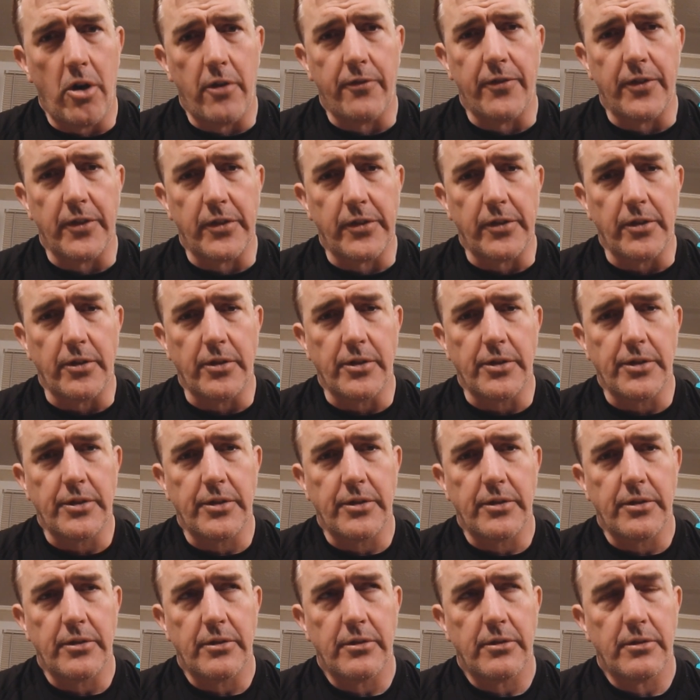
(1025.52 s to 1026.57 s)

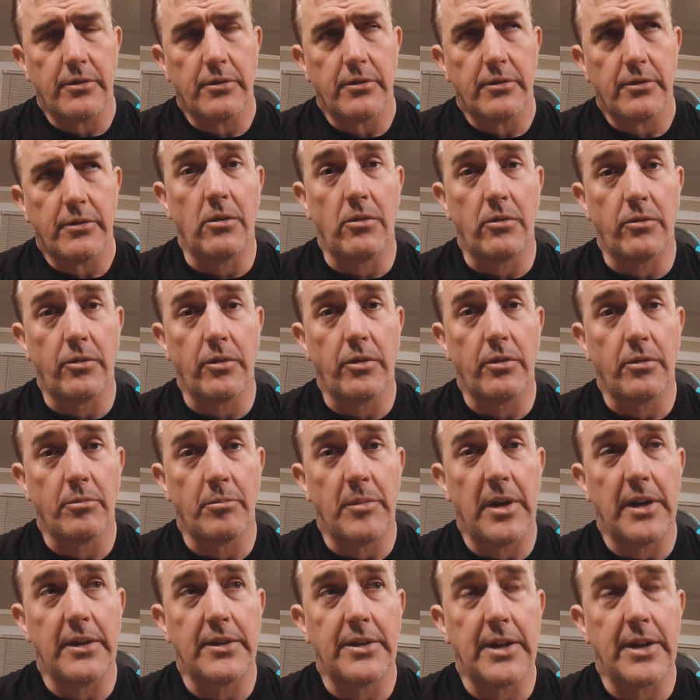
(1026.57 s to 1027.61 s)
officers over
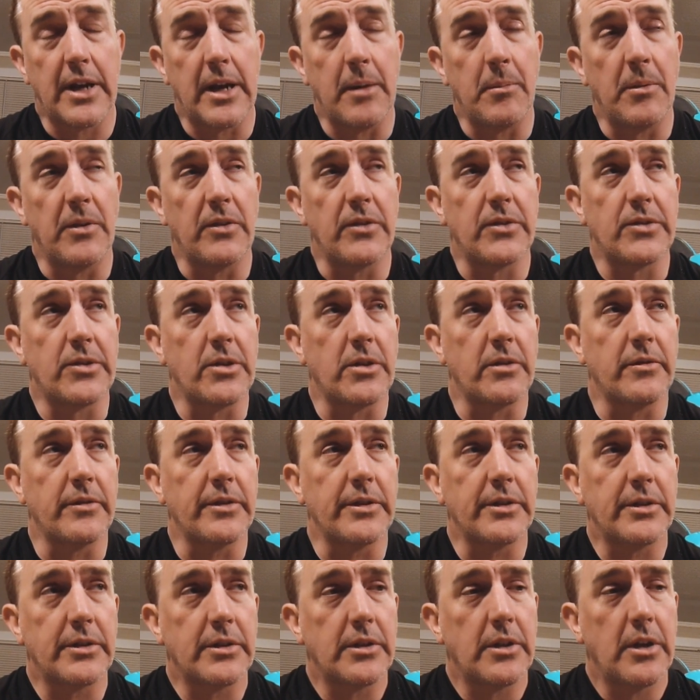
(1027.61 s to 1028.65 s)
my time in the
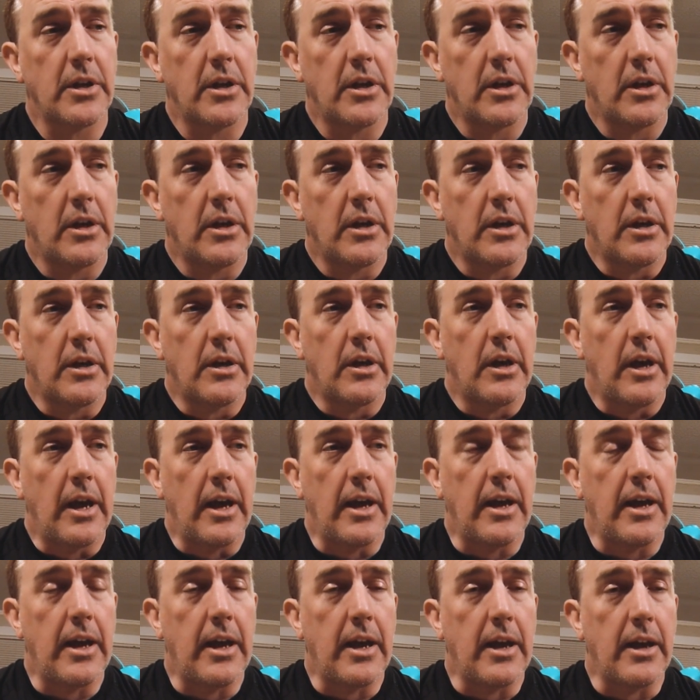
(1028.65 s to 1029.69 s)
service.
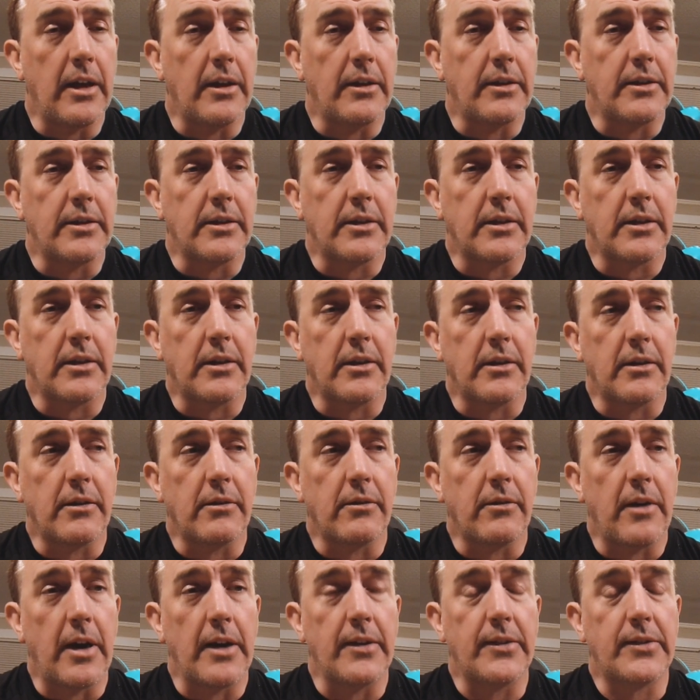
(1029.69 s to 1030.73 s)
And
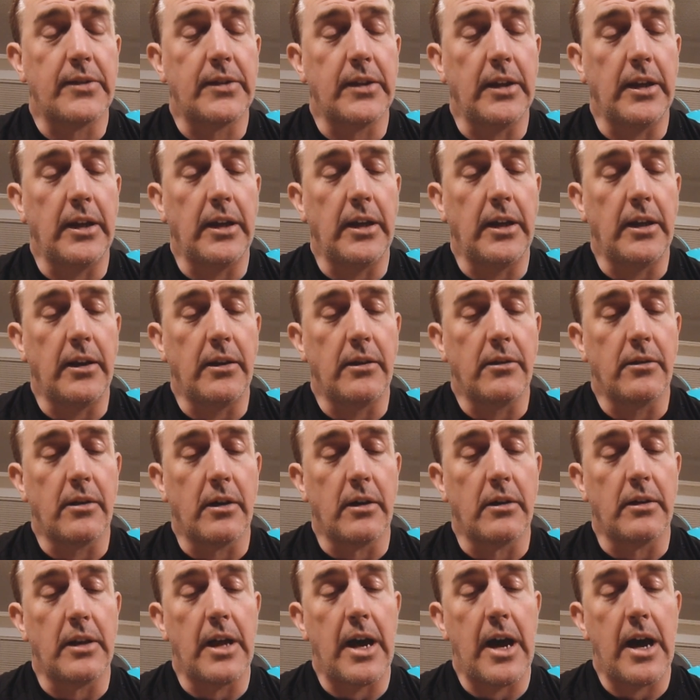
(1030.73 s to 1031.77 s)
I've seen
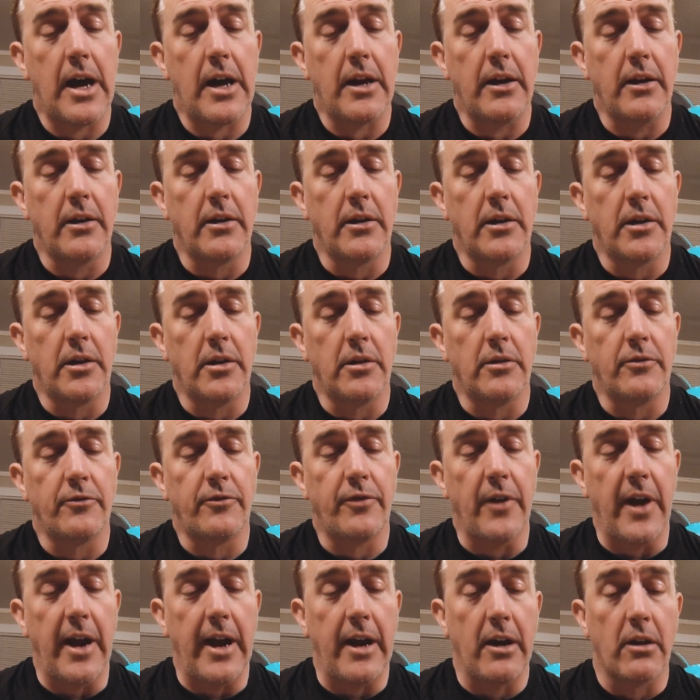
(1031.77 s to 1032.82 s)
a lot
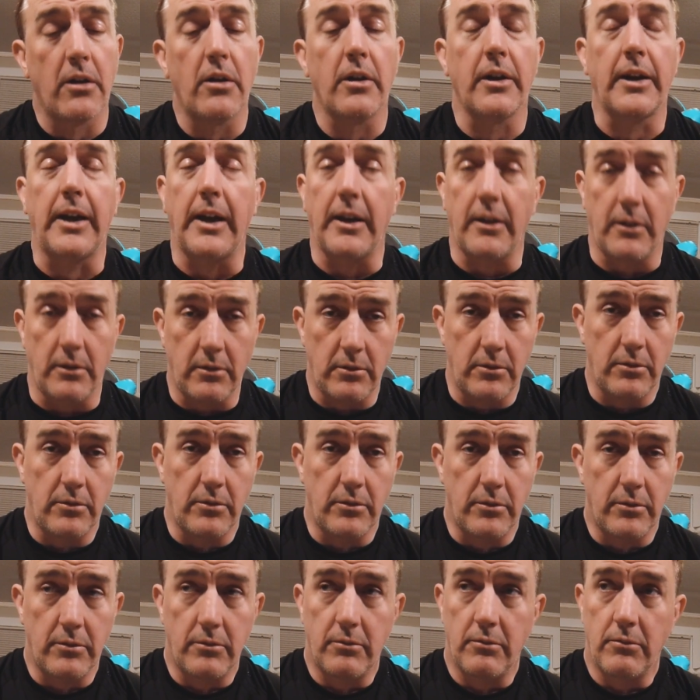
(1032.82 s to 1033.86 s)
of arrogant
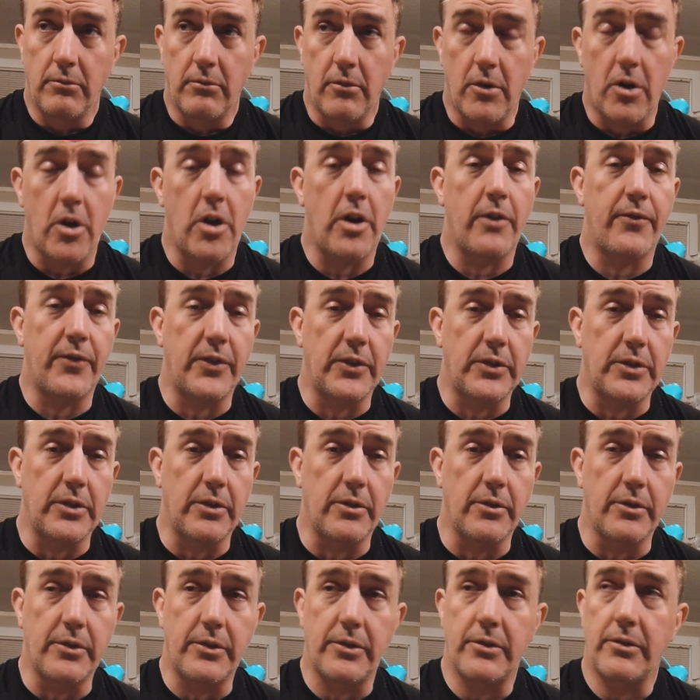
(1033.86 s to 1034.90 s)

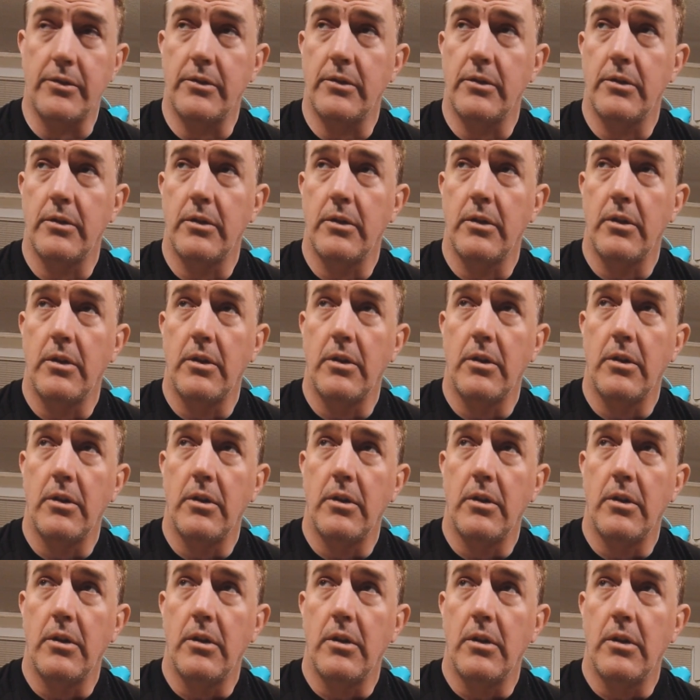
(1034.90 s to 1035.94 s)
officers.
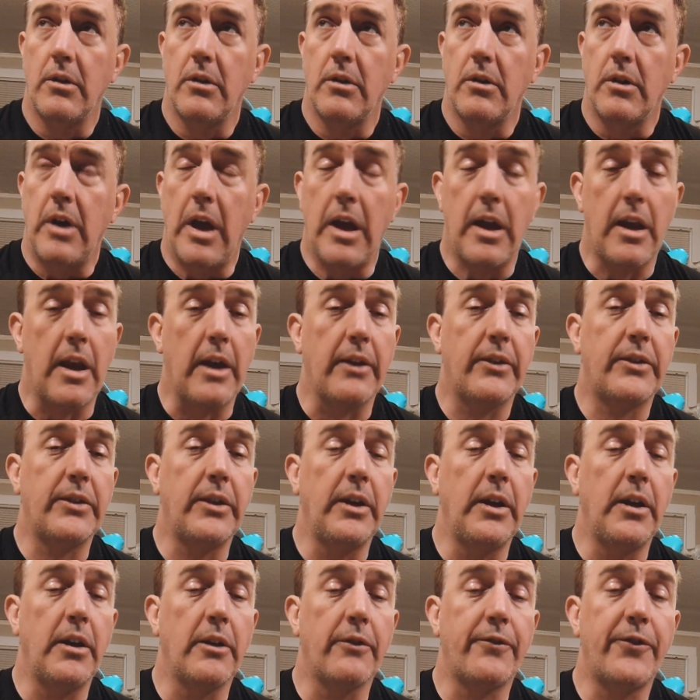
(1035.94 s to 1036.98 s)
And I've
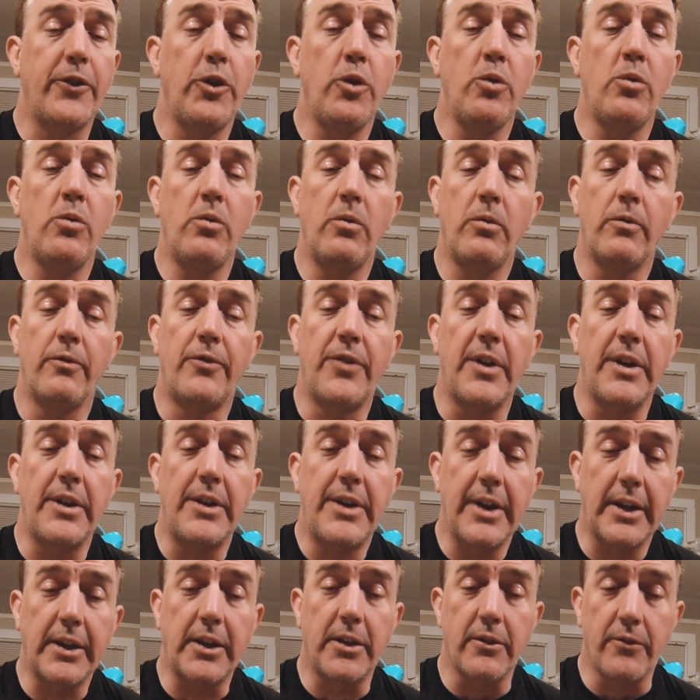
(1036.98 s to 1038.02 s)
seen a few
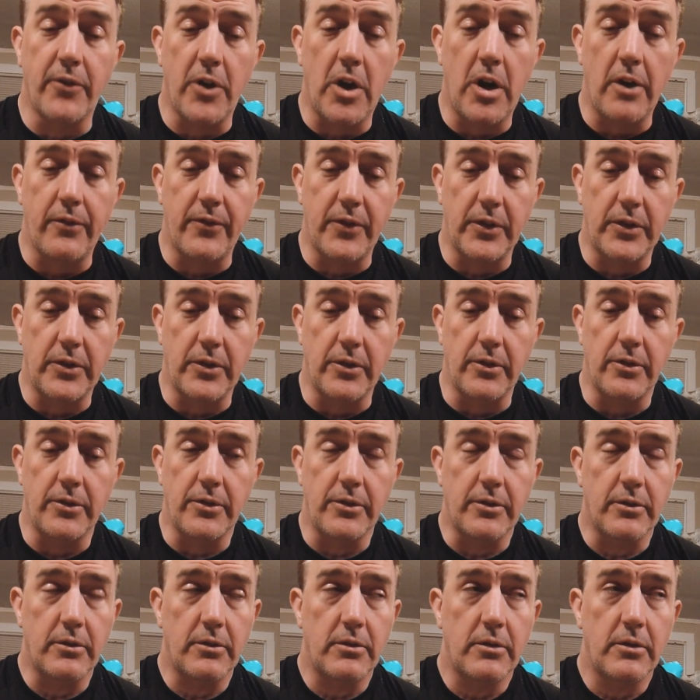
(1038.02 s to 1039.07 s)
vindictive
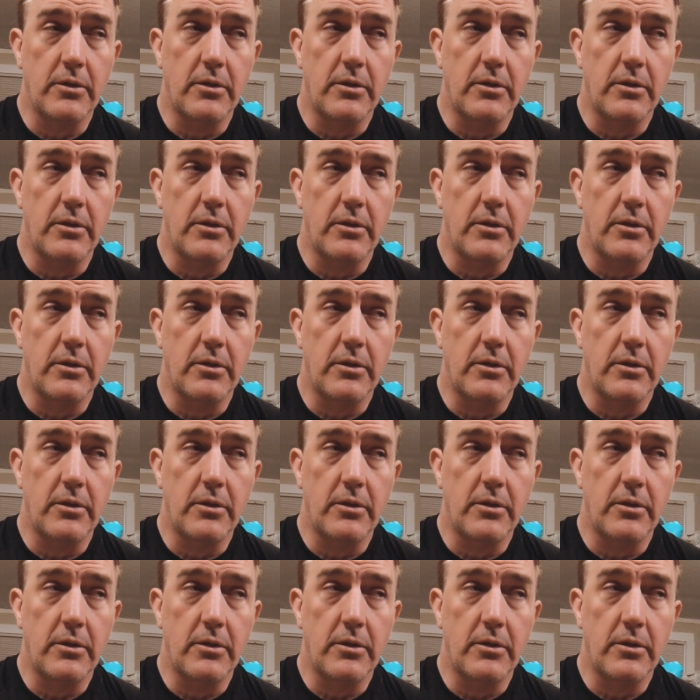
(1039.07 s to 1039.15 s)
officers.